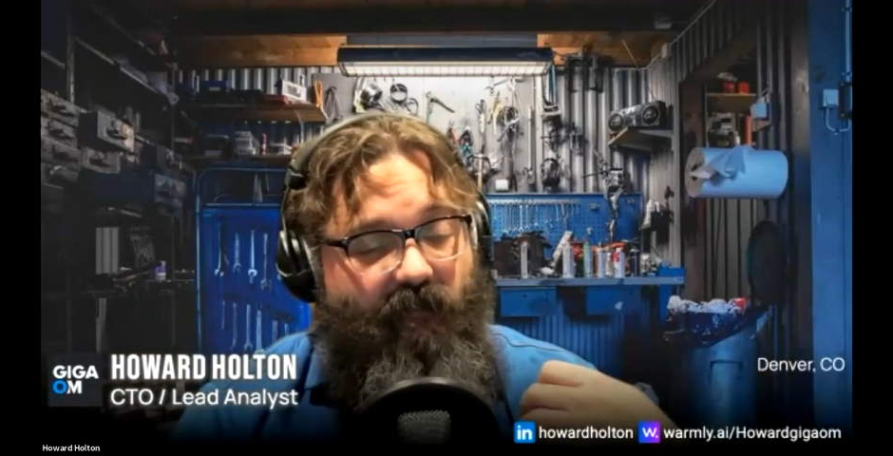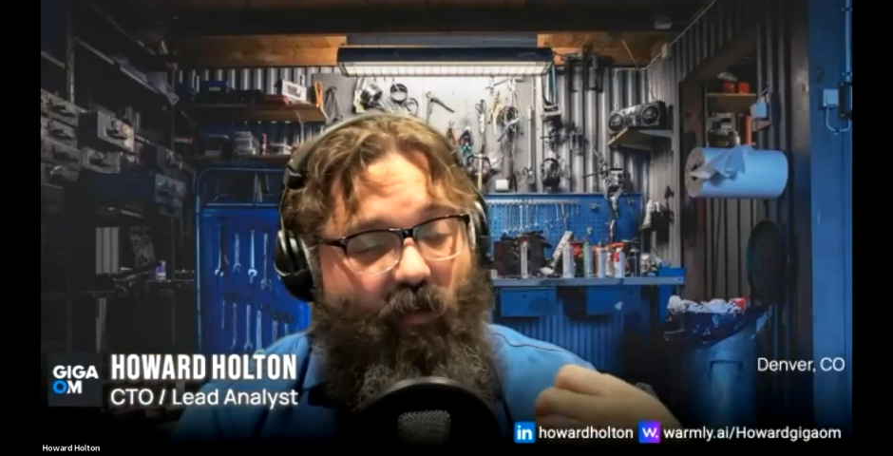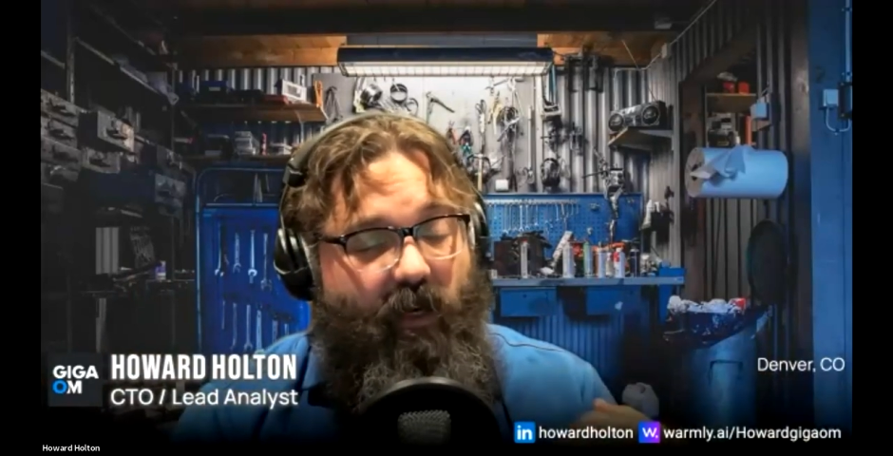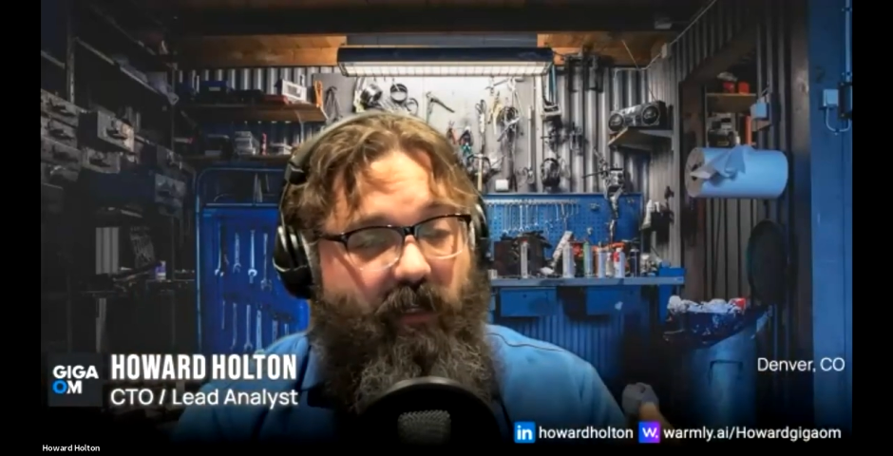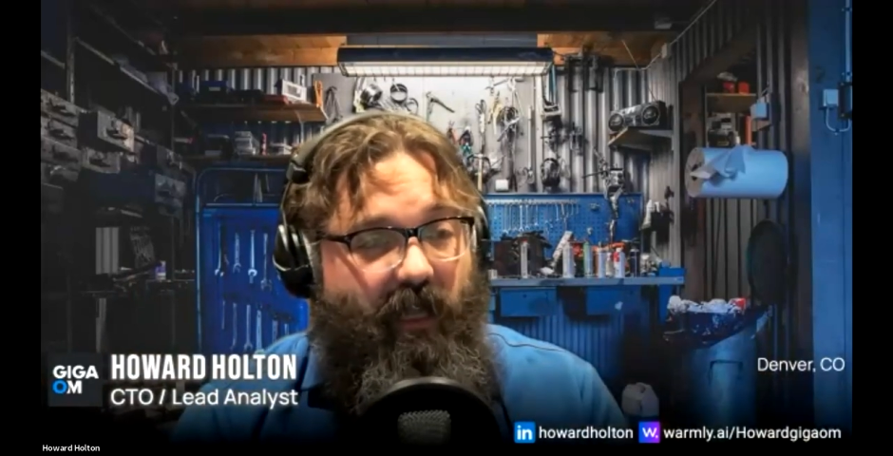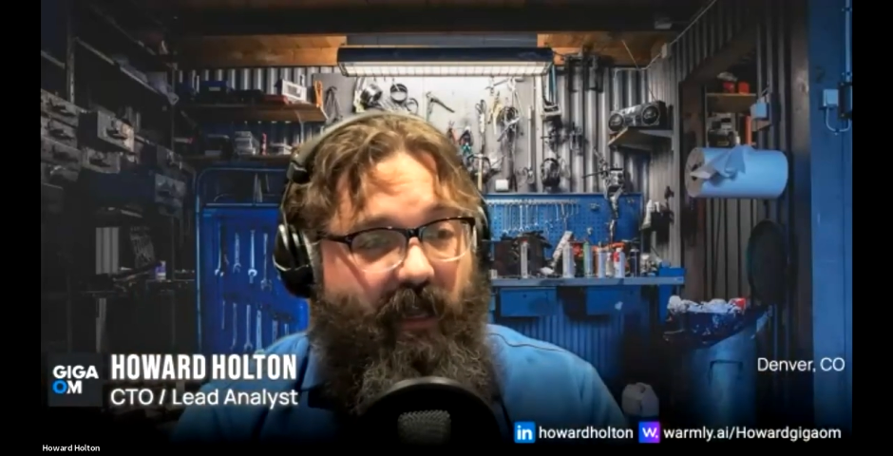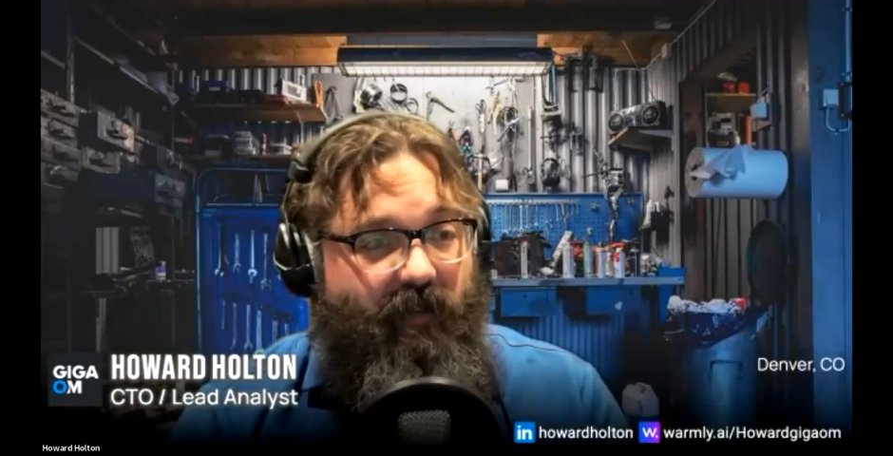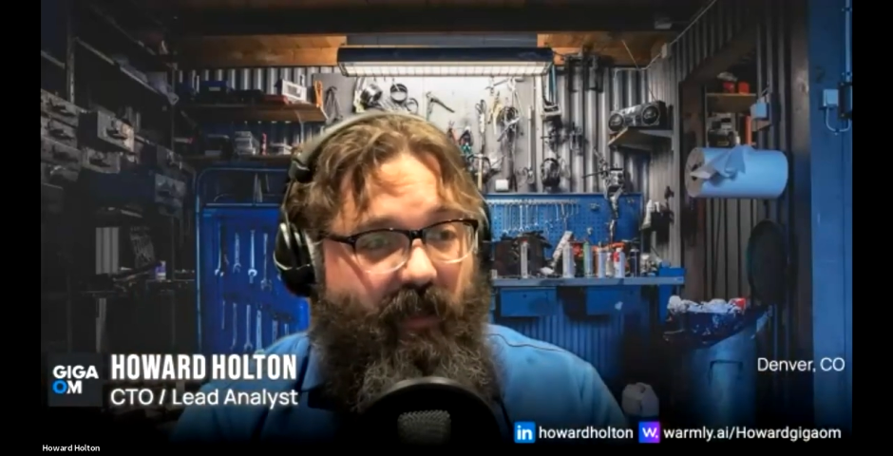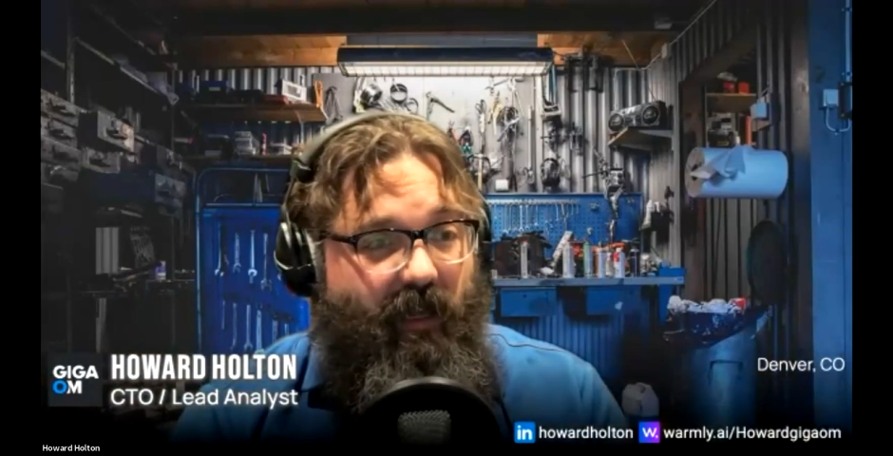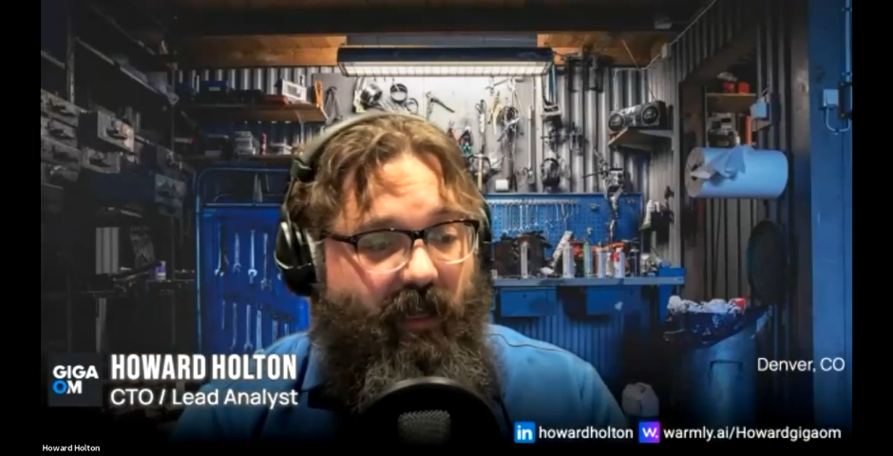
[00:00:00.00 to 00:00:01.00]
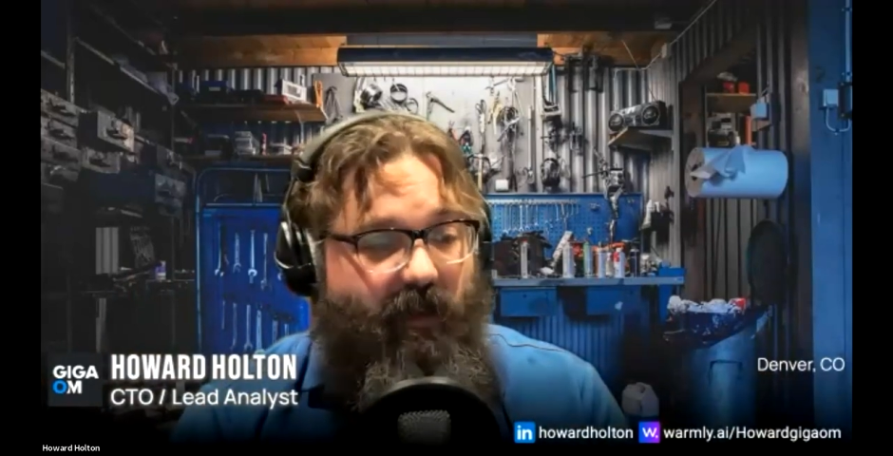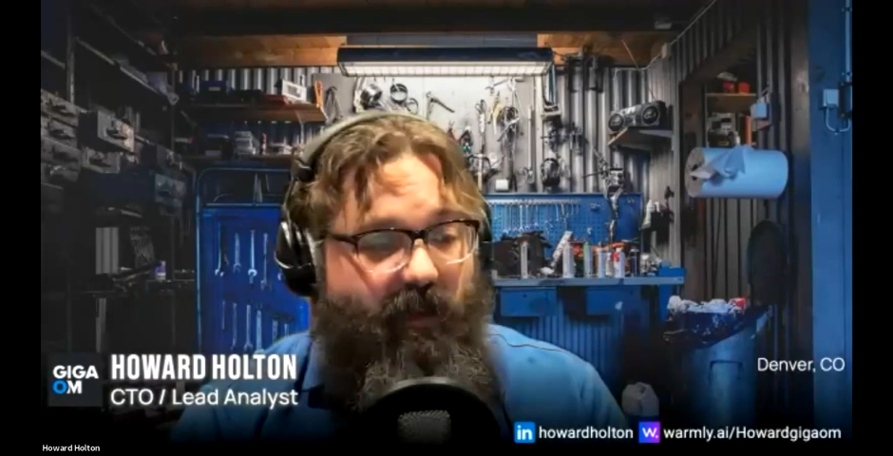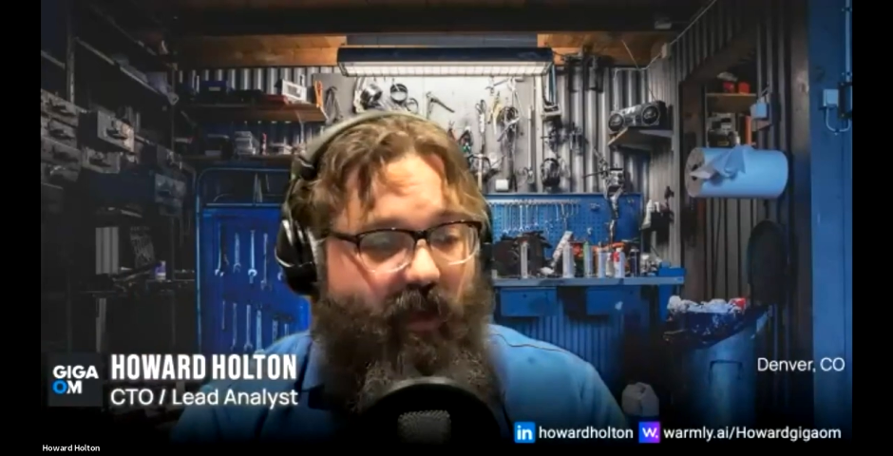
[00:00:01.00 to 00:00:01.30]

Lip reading: one level of